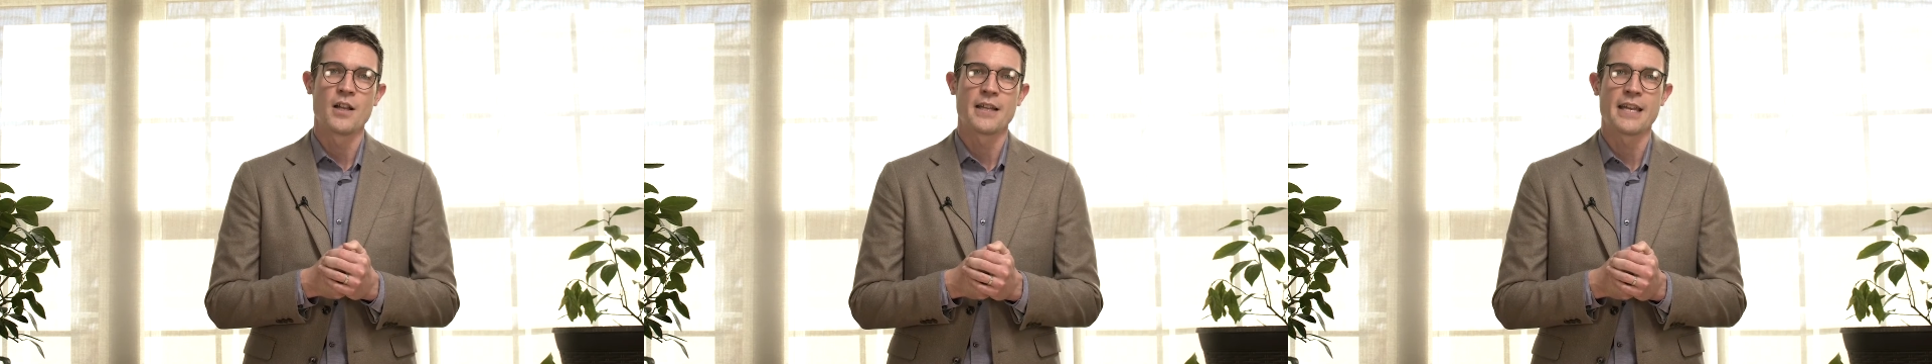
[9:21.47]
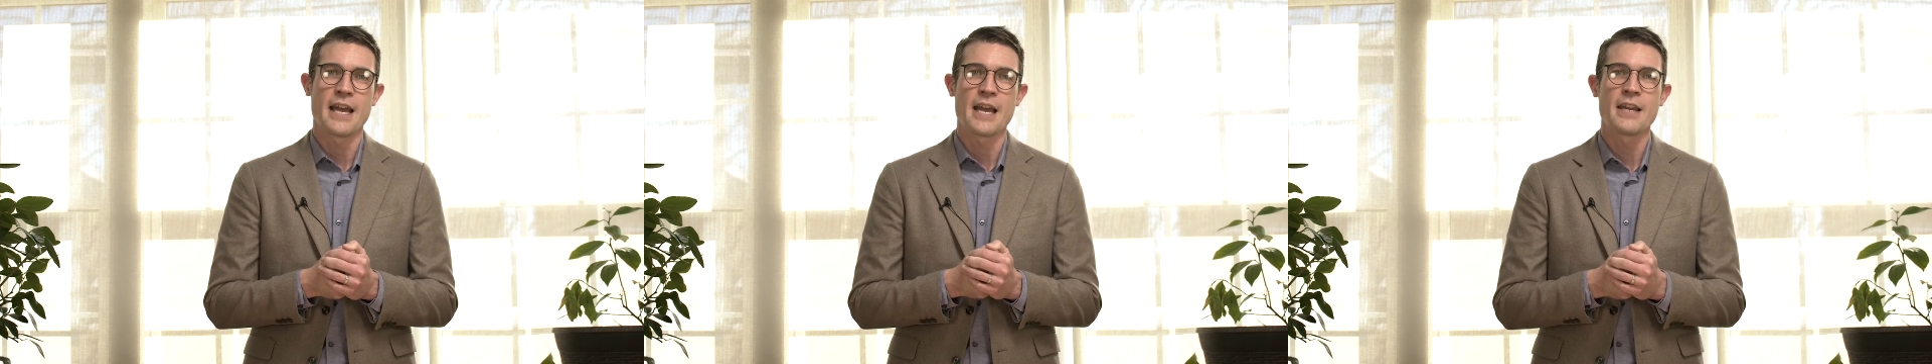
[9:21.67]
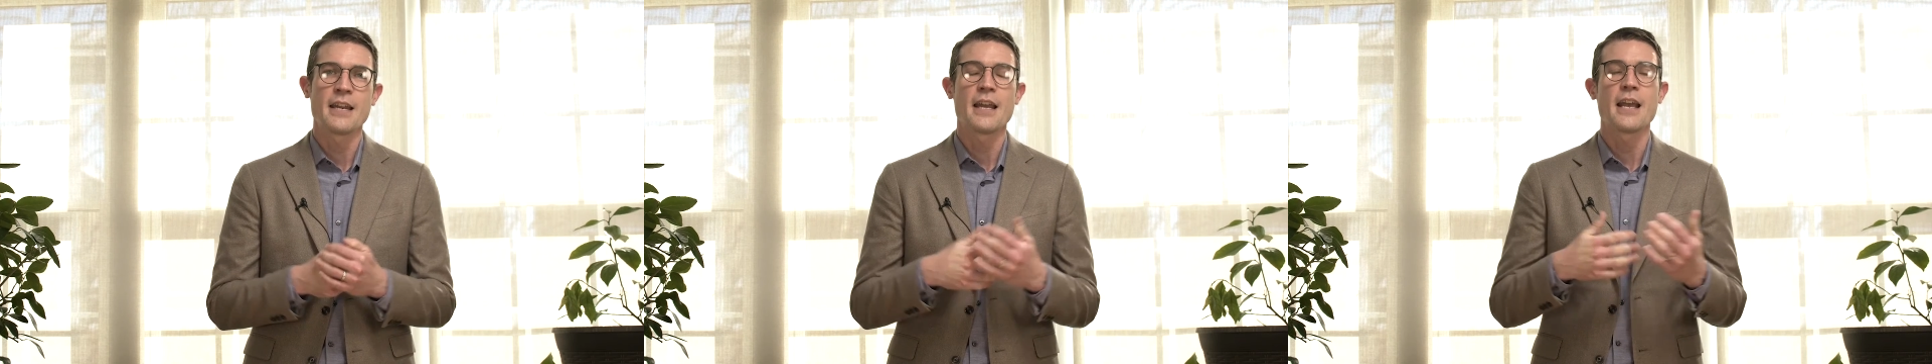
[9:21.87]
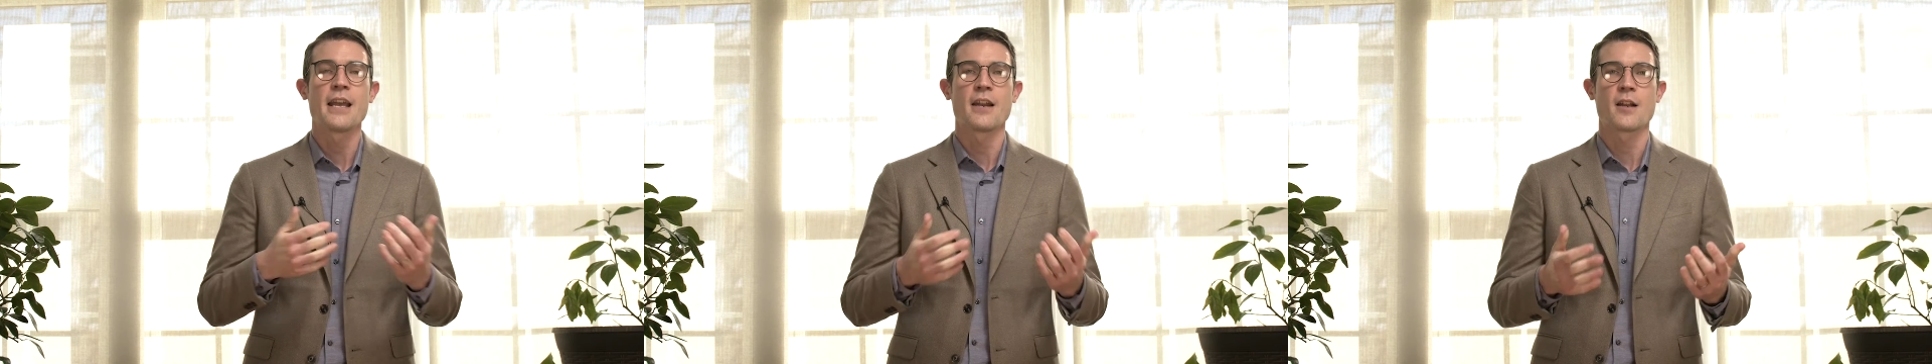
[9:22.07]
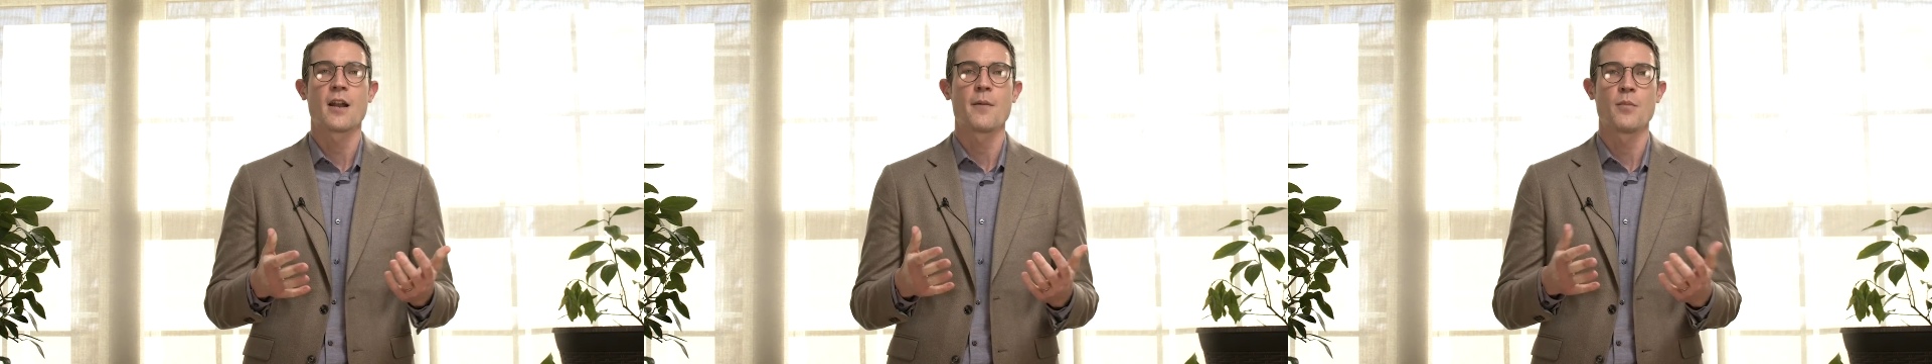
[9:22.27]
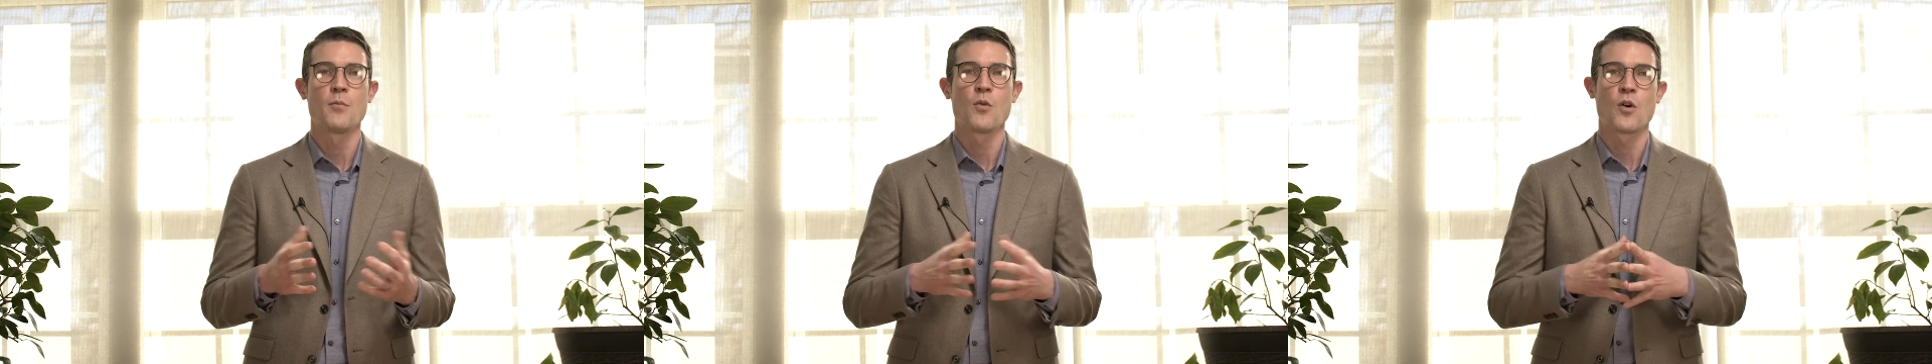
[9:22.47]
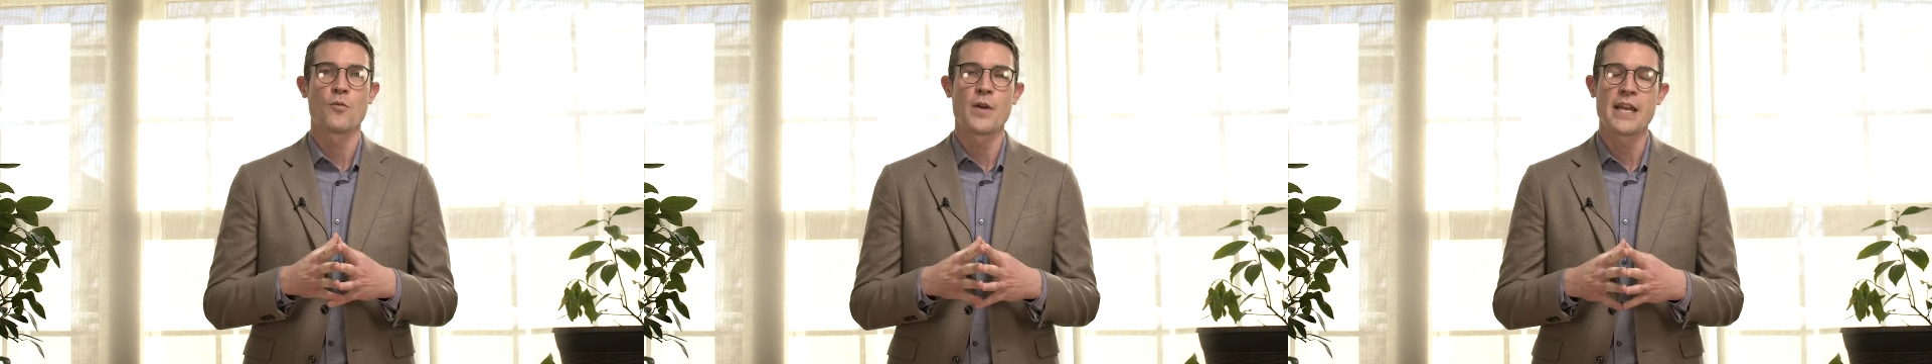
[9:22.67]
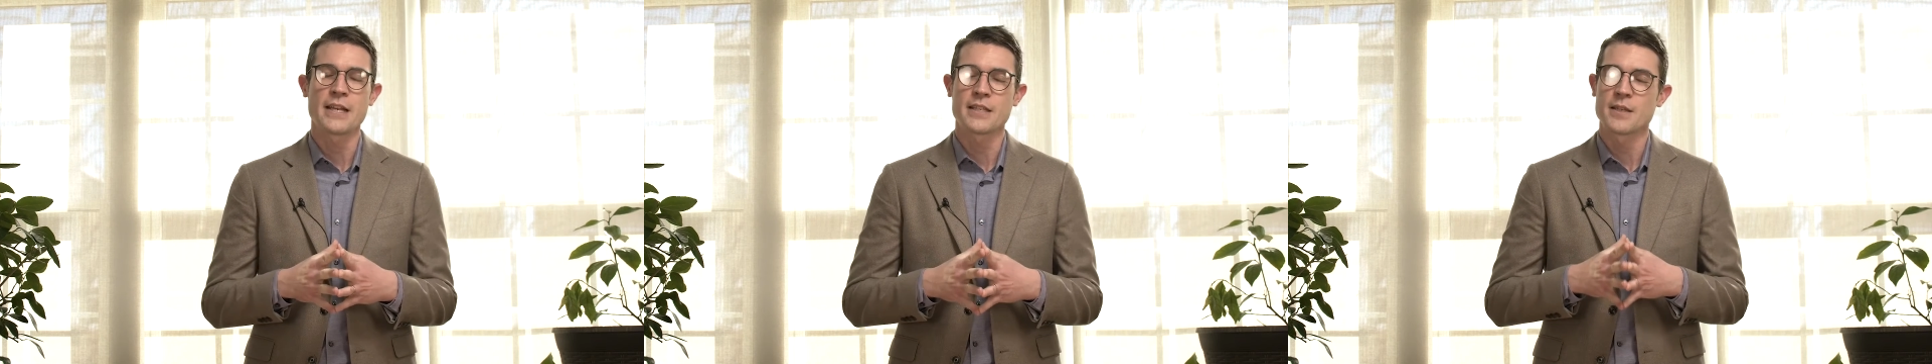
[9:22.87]
again in a couple more
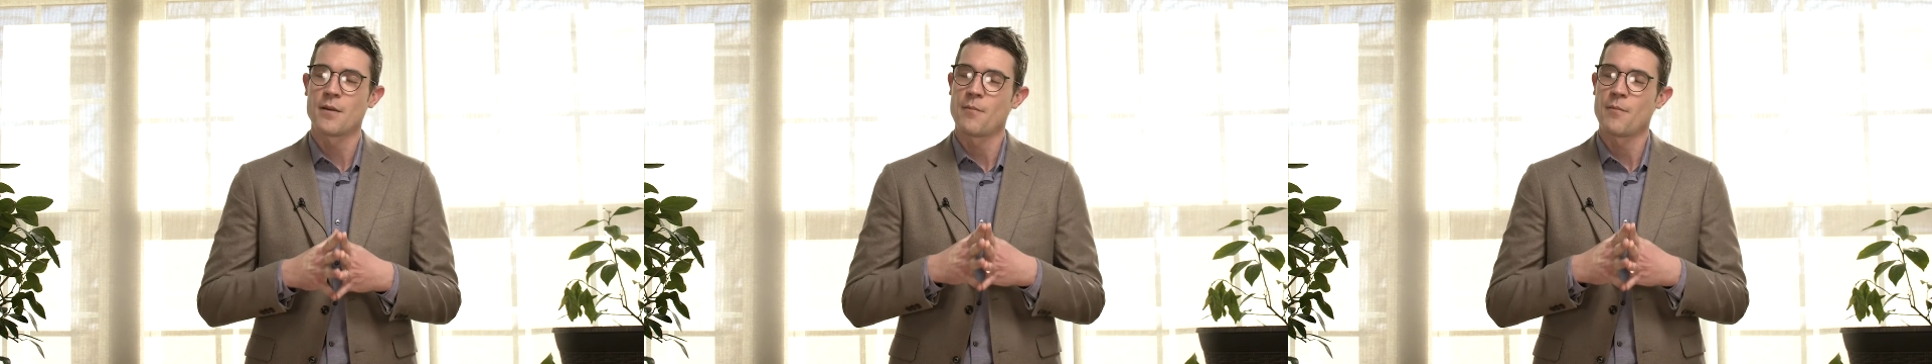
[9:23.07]
weeks.